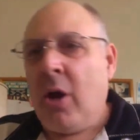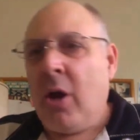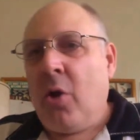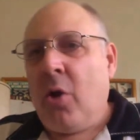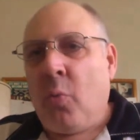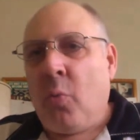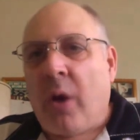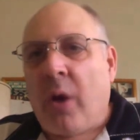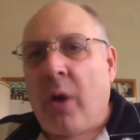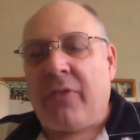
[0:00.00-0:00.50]

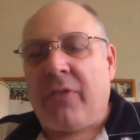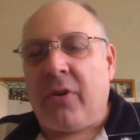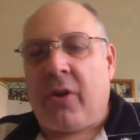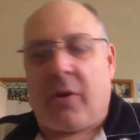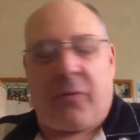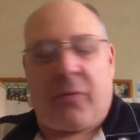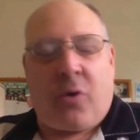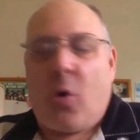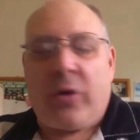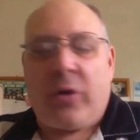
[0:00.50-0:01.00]
Was
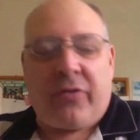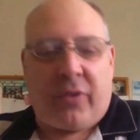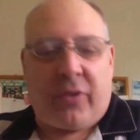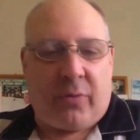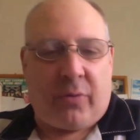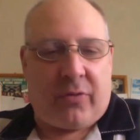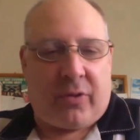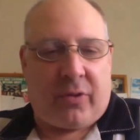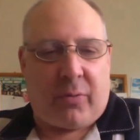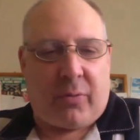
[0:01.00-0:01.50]
there? Of course,
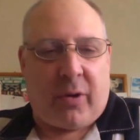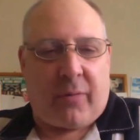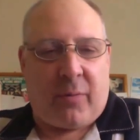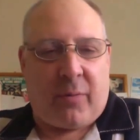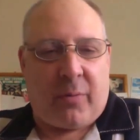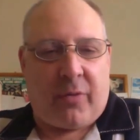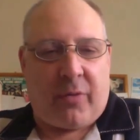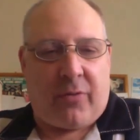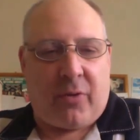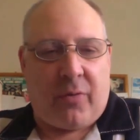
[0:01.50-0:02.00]
there was a threat
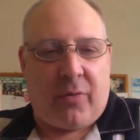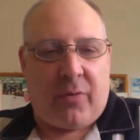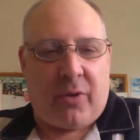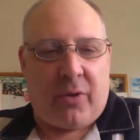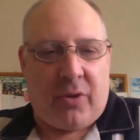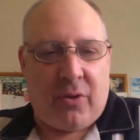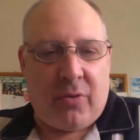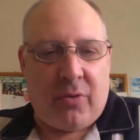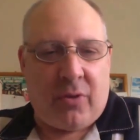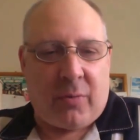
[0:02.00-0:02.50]
from the Soviet
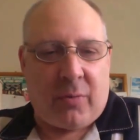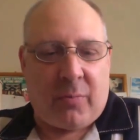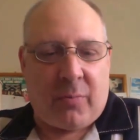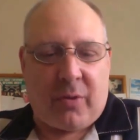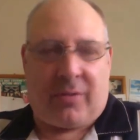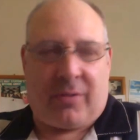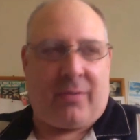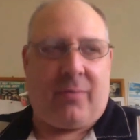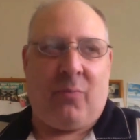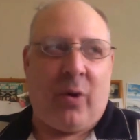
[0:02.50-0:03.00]
Union,
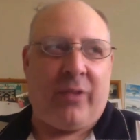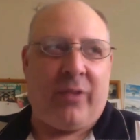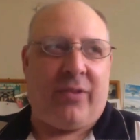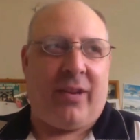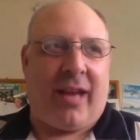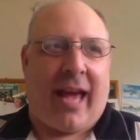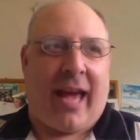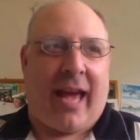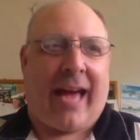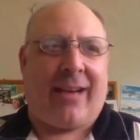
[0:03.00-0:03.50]
but
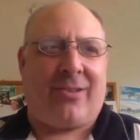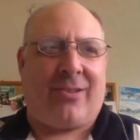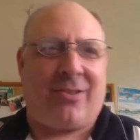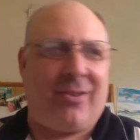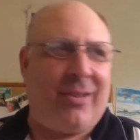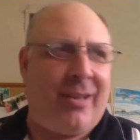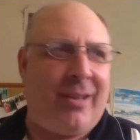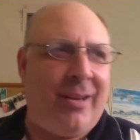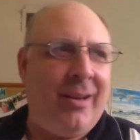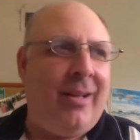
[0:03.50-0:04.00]
was it
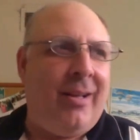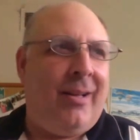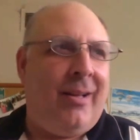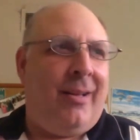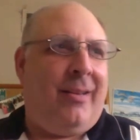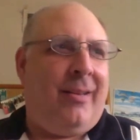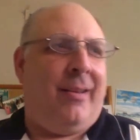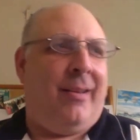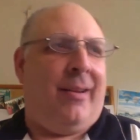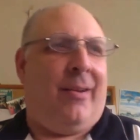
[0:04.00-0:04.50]
actually?
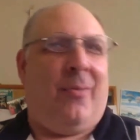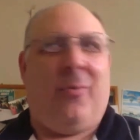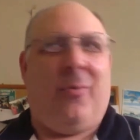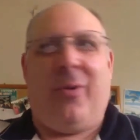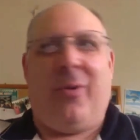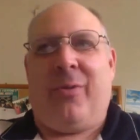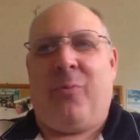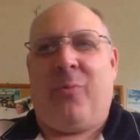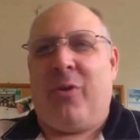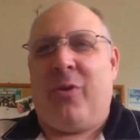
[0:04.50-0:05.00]

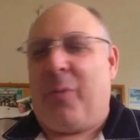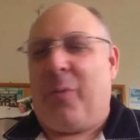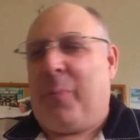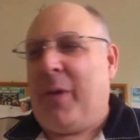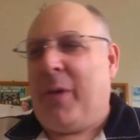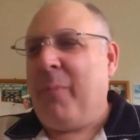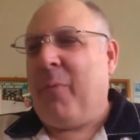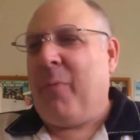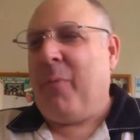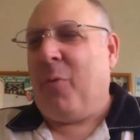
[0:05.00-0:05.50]
Were there
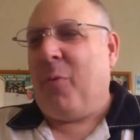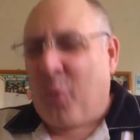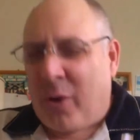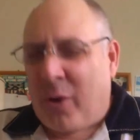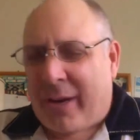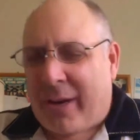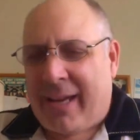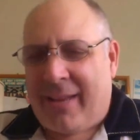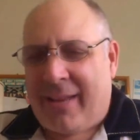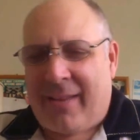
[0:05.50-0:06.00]
people
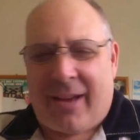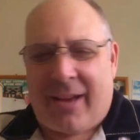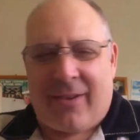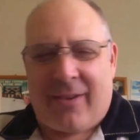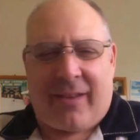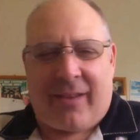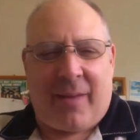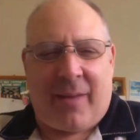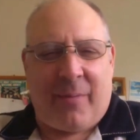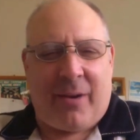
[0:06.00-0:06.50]
working in the
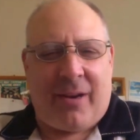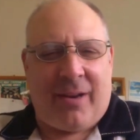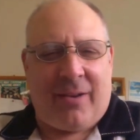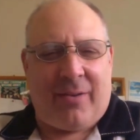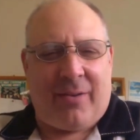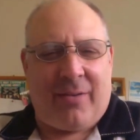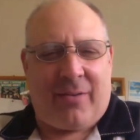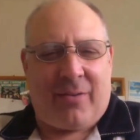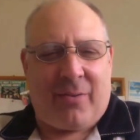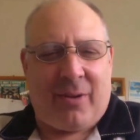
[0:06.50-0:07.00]
entertainment
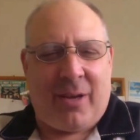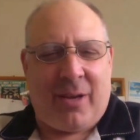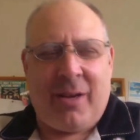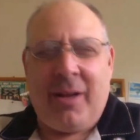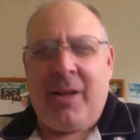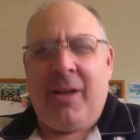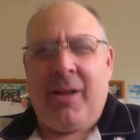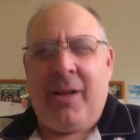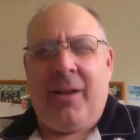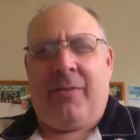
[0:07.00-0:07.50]

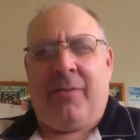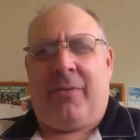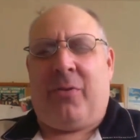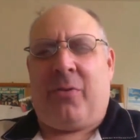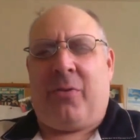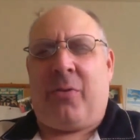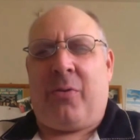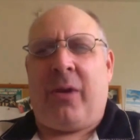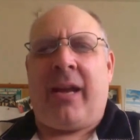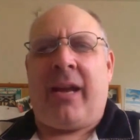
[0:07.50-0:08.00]
industry to
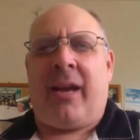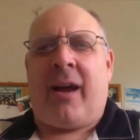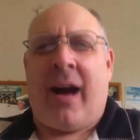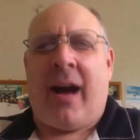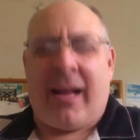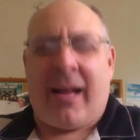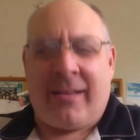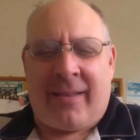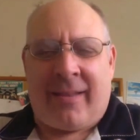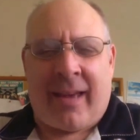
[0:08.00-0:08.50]
create
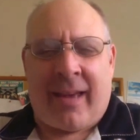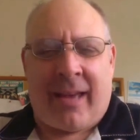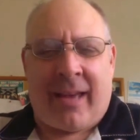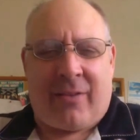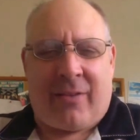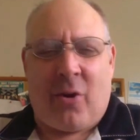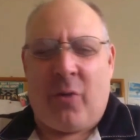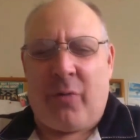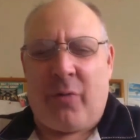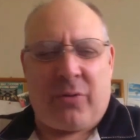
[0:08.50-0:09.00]
content
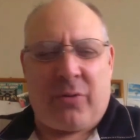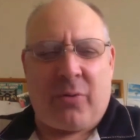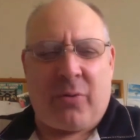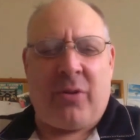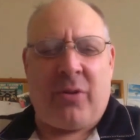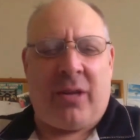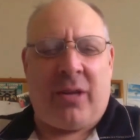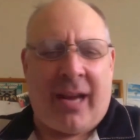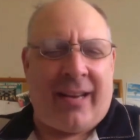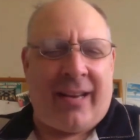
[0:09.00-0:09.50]
to overthrow
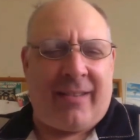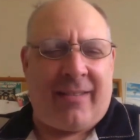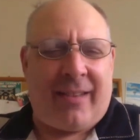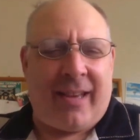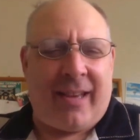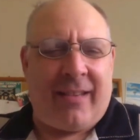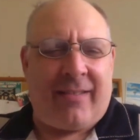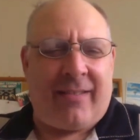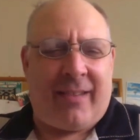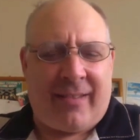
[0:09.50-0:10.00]
the United
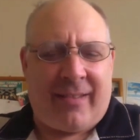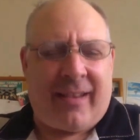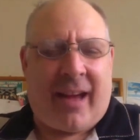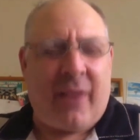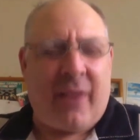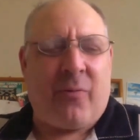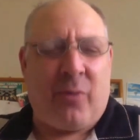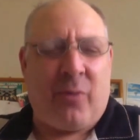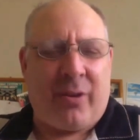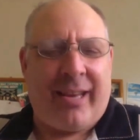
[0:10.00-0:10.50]
States? Is
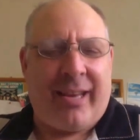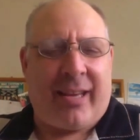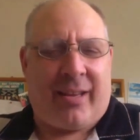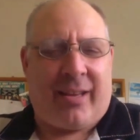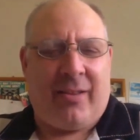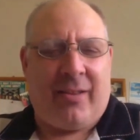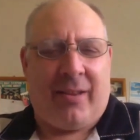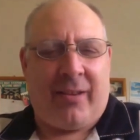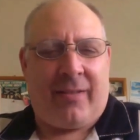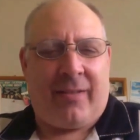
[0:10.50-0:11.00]
kind of
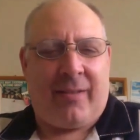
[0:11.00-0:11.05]
ridiculous.